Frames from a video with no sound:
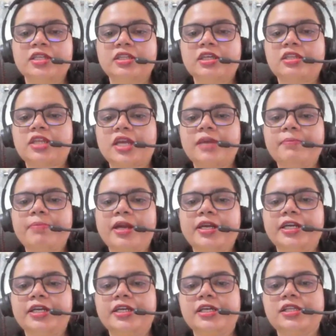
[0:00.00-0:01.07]
The second part
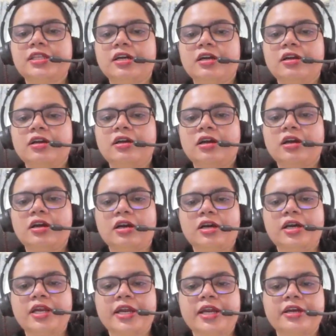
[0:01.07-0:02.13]
details
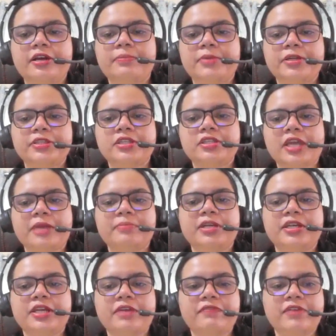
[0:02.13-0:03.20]
her and her brother's time
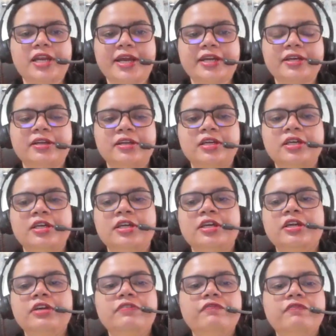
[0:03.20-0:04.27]
in Neverland
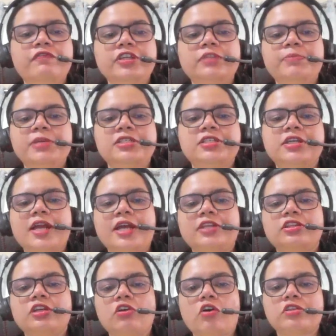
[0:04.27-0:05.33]
with Peter
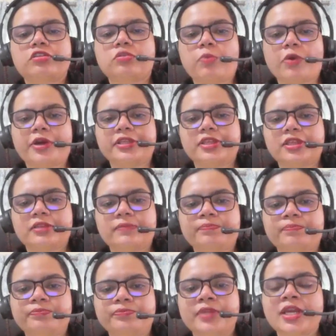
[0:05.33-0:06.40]
and the Lost Boys,
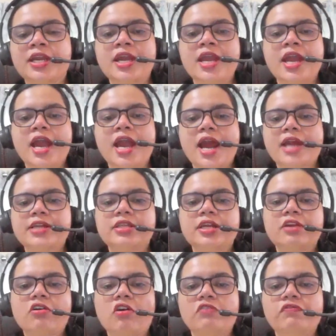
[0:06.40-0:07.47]
and
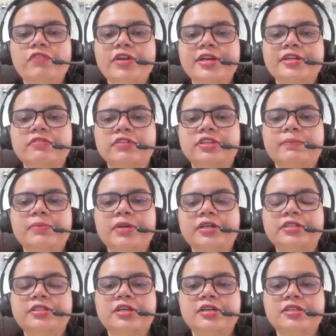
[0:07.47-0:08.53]
their conflicts with the
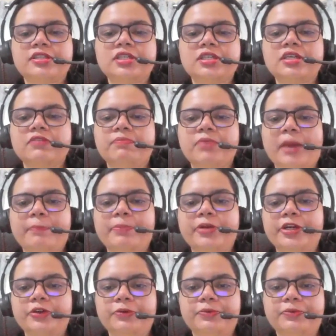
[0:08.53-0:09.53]
bloodthirsty Captain